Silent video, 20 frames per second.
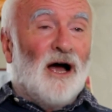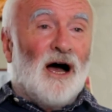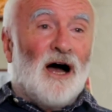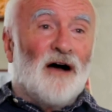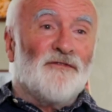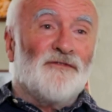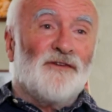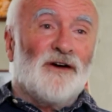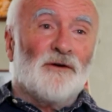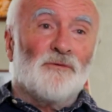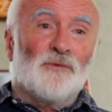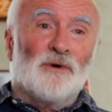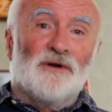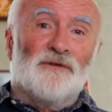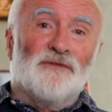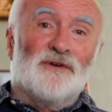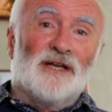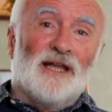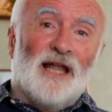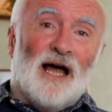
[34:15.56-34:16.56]
I found one
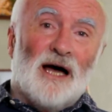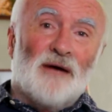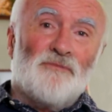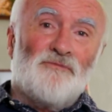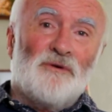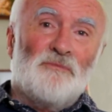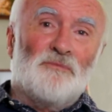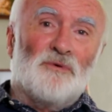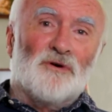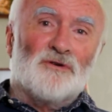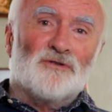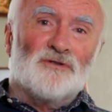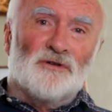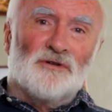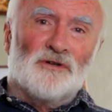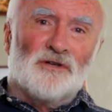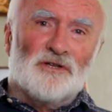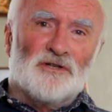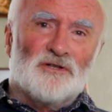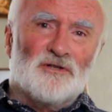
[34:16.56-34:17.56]
of her library books
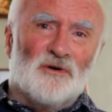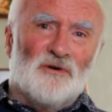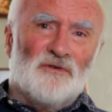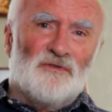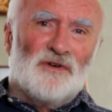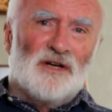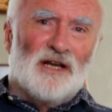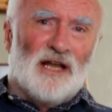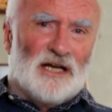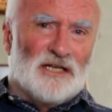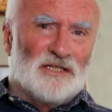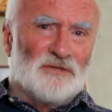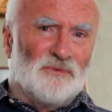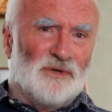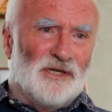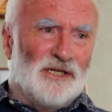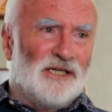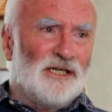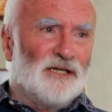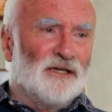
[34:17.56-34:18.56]
under the sofa last
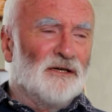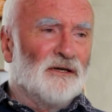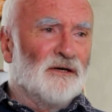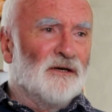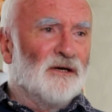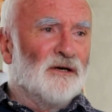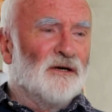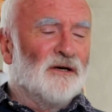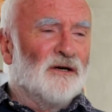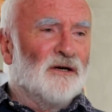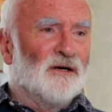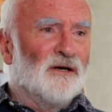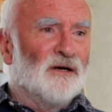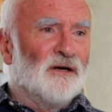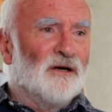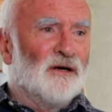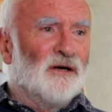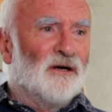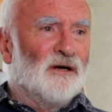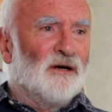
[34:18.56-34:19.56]
week.
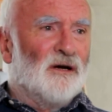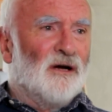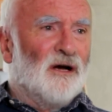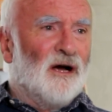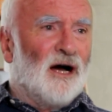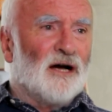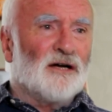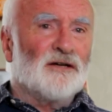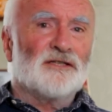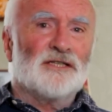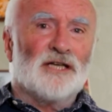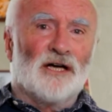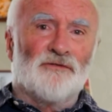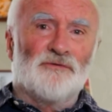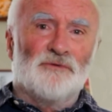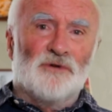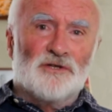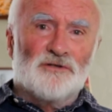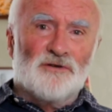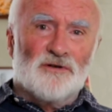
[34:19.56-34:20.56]
I could tell
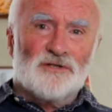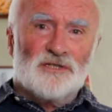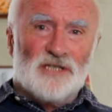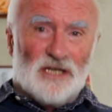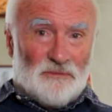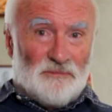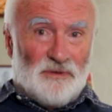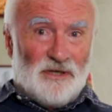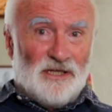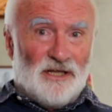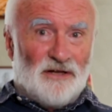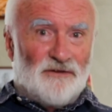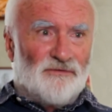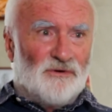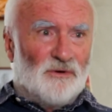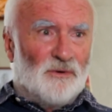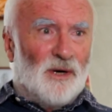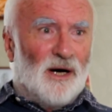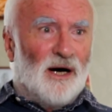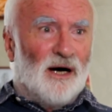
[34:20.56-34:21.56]
from the dust it had been there for
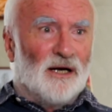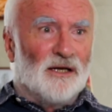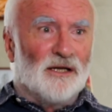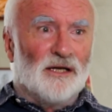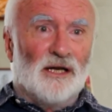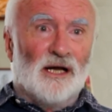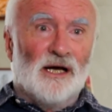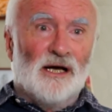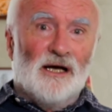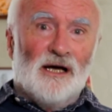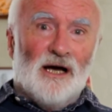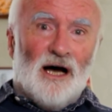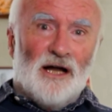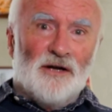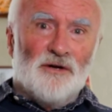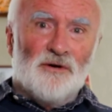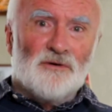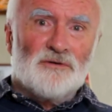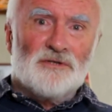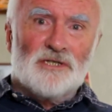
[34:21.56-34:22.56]
a while. And I
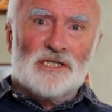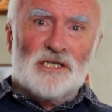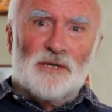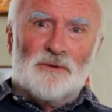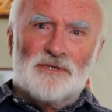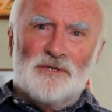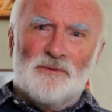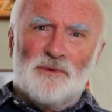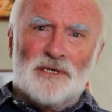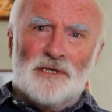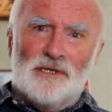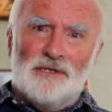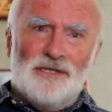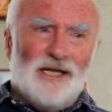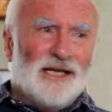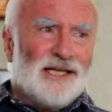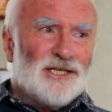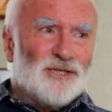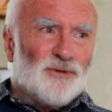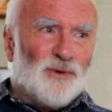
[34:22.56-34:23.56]
noticed it was
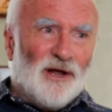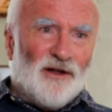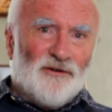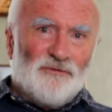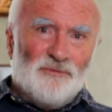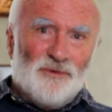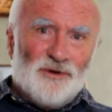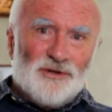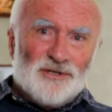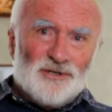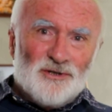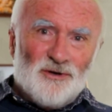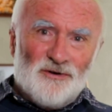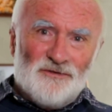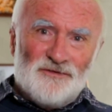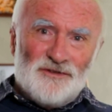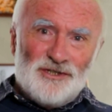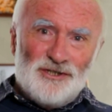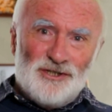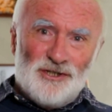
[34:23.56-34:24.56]
nearly 12 months
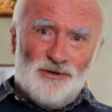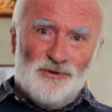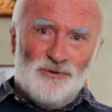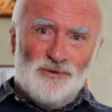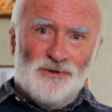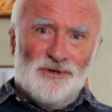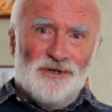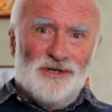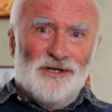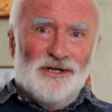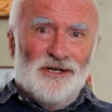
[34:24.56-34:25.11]
overdue.